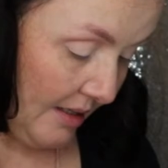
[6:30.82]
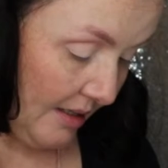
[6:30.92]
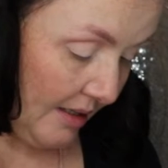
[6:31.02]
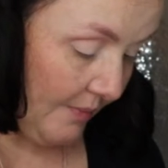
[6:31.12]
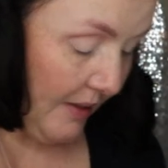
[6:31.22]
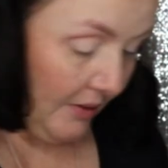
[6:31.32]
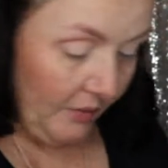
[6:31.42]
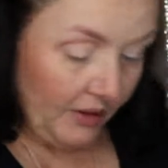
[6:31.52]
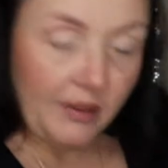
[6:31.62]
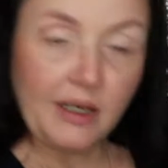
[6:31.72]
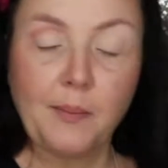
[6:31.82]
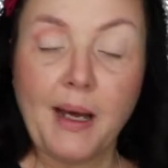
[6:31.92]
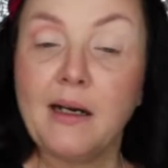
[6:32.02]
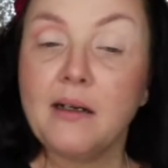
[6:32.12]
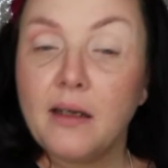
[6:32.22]
It can be, when you get a
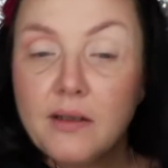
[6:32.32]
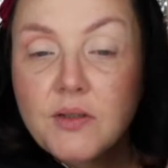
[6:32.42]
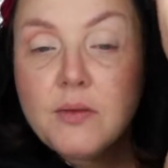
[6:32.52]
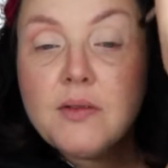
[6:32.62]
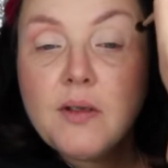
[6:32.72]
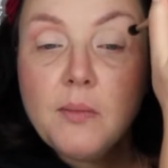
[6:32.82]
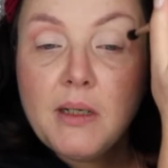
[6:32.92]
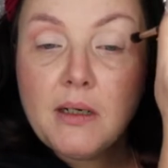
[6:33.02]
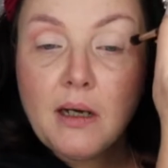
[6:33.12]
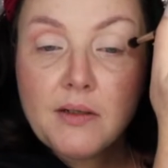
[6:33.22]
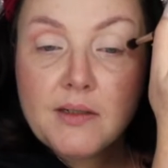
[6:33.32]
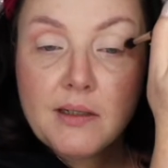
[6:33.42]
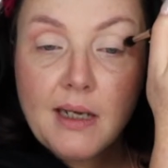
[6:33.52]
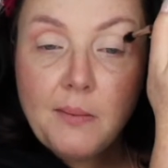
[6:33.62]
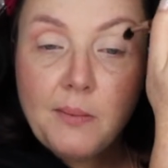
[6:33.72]
palette like this with so many colours,
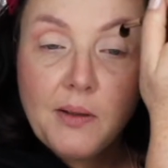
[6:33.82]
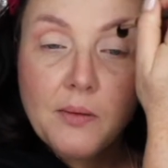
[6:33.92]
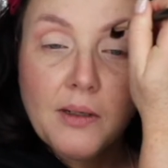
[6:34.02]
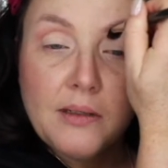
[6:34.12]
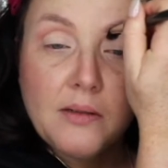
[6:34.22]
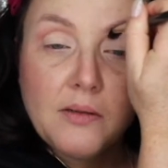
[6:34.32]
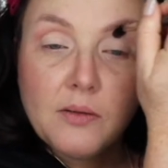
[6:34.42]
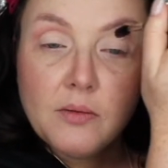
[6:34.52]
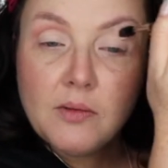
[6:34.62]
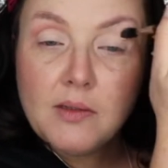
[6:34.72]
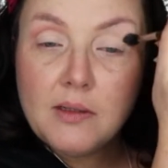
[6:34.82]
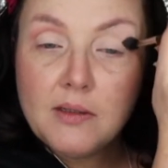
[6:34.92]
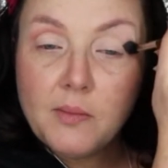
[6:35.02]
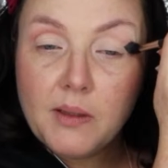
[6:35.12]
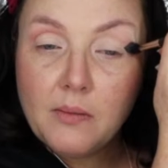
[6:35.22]
it can be quite daunting
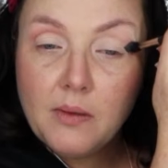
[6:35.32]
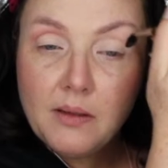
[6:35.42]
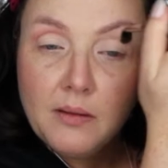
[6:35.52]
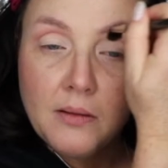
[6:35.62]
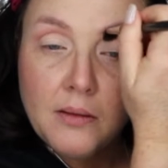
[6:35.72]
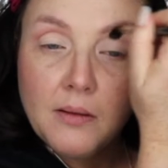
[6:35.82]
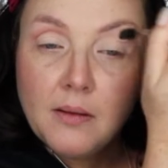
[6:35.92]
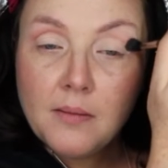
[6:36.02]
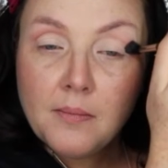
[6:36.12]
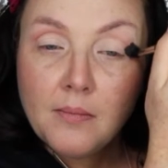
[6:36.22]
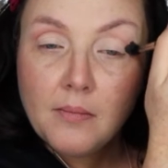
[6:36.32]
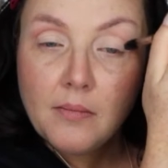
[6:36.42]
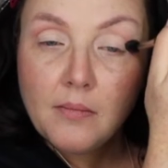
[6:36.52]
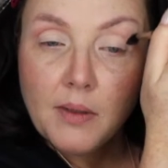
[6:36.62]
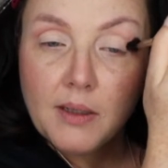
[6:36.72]
to begin with,
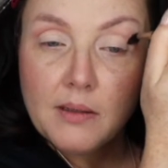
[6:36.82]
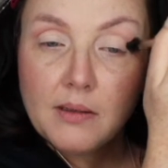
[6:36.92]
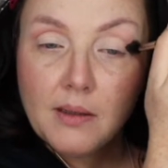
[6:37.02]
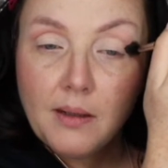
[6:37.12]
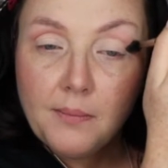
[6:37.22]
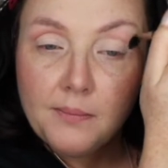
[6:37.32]
but